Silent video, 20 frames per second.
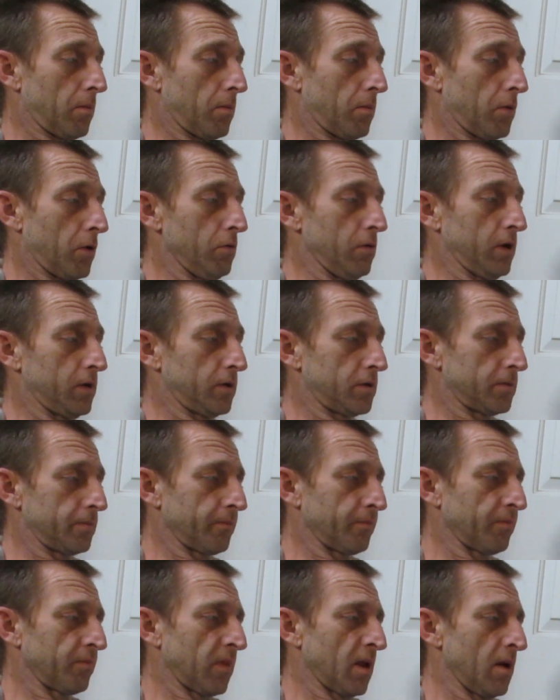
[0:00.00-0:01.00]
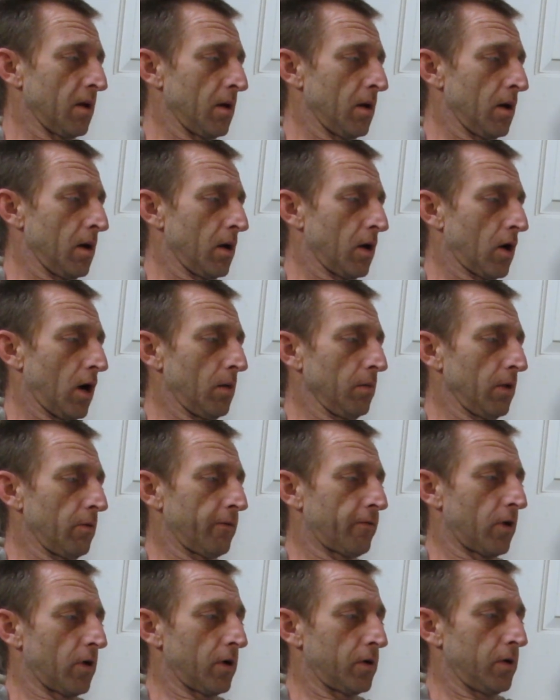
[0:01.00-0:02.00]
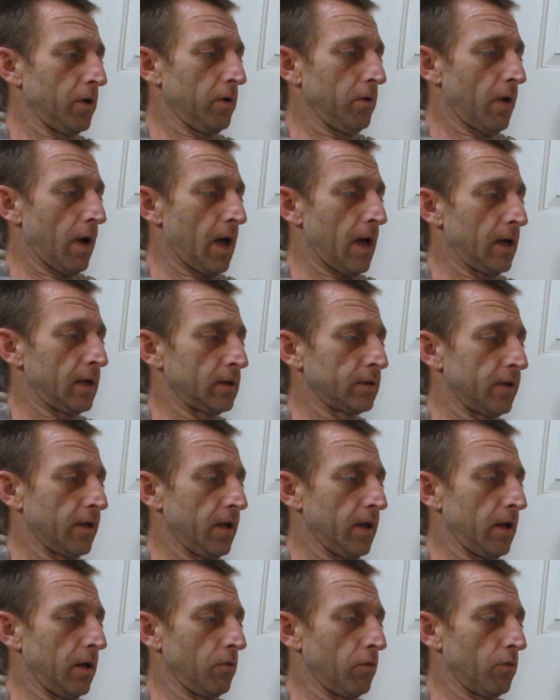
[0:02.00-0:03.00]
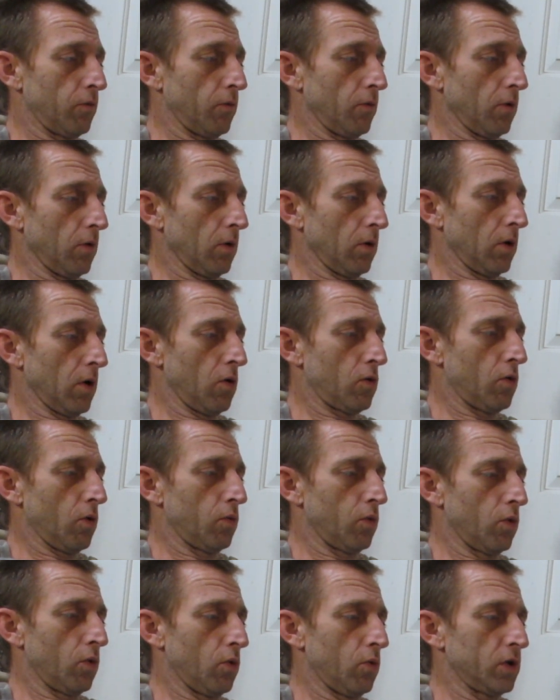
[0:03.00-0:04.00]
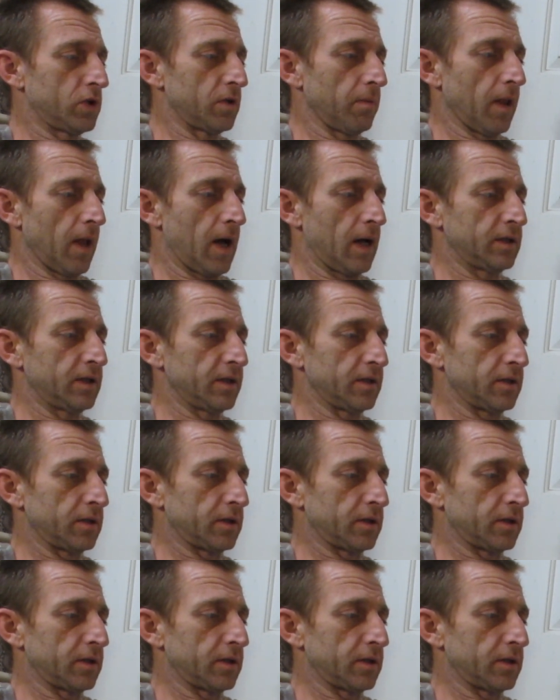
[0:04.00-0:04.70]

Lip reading: prudence, commonly referred to as the local rule, which applies